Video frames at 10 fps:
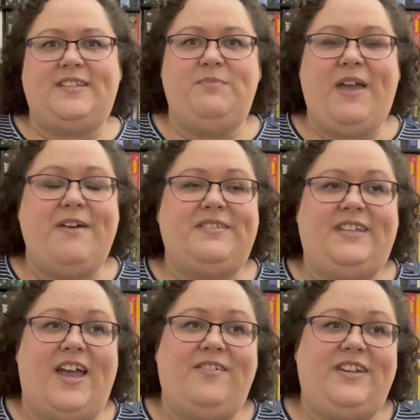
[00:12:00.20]
pounds
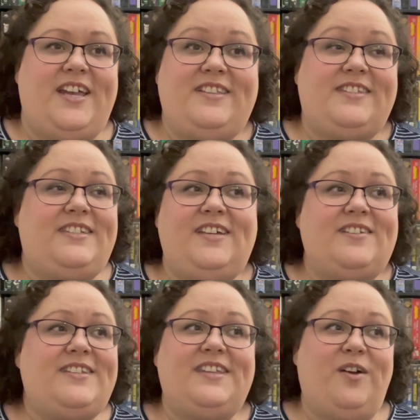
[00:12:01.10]
down. It's still
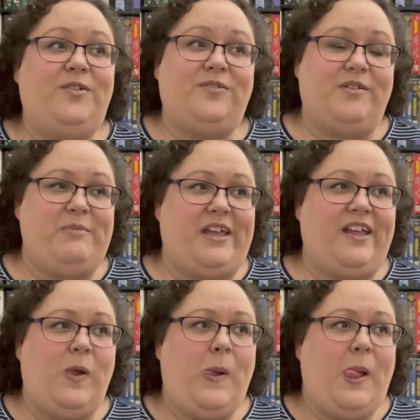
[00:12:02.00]
slow for
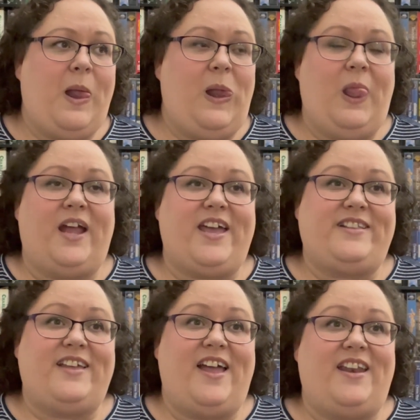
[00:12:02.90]
me. Like I
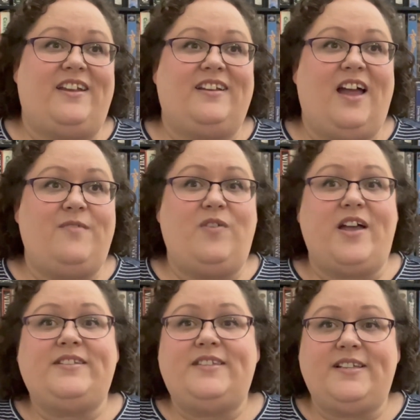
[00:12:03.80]
said, I've
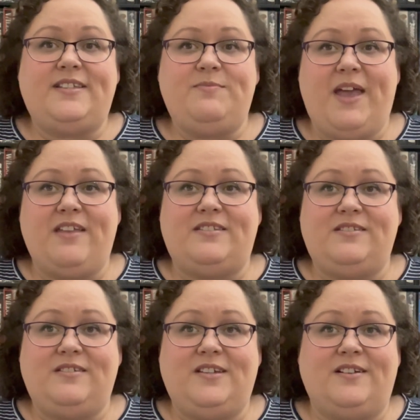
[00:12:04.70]
lost 60 pounds in
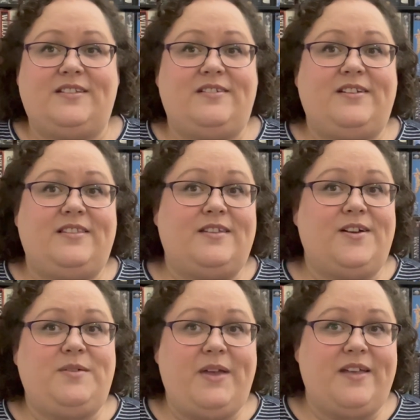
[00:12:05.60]
2 years, losing
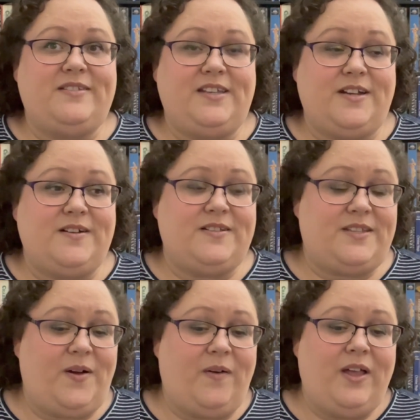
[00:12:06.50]
30 pounds a year.
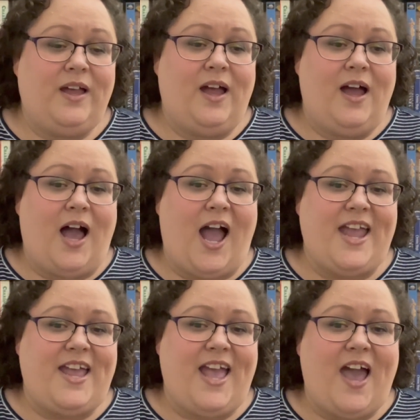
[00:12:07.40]
So
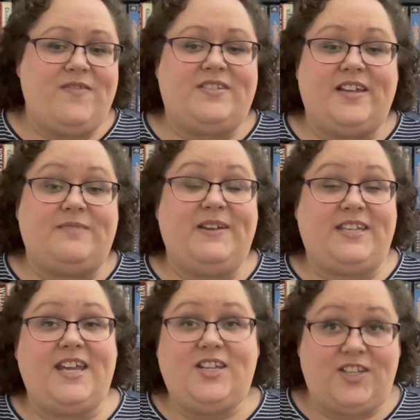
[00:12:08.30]
I have this
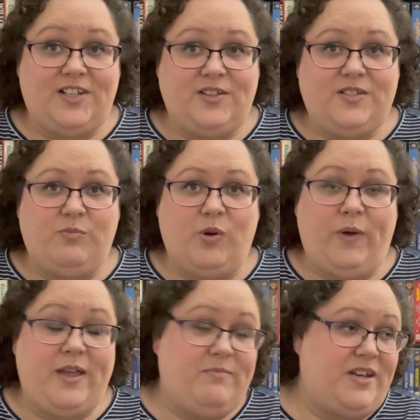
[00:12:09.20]
expectation to lose more
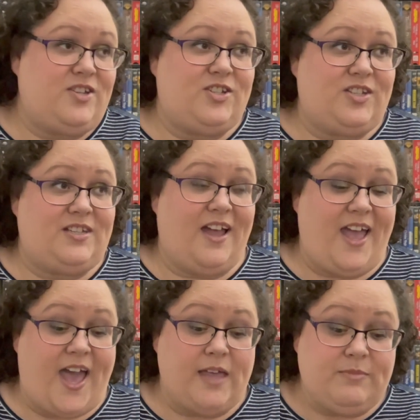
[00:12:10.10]
weight, but it's just not
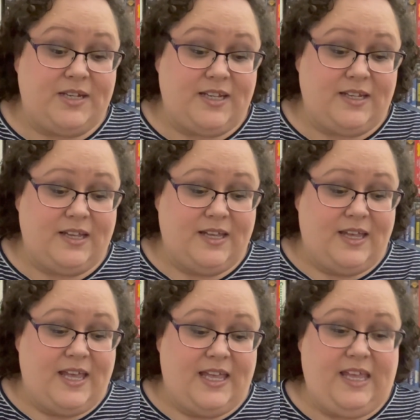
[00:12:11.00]
happening,
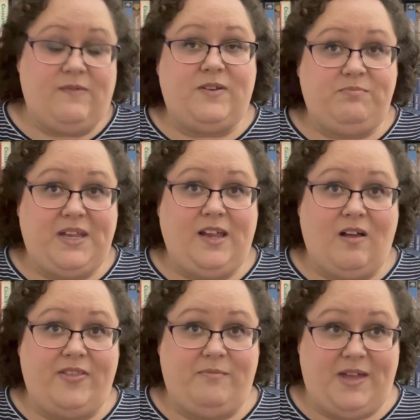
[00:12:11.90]
even being
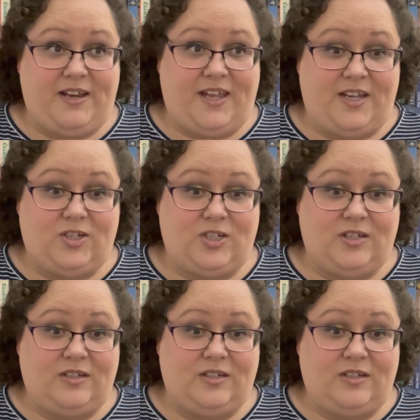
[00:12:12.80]
on the medication.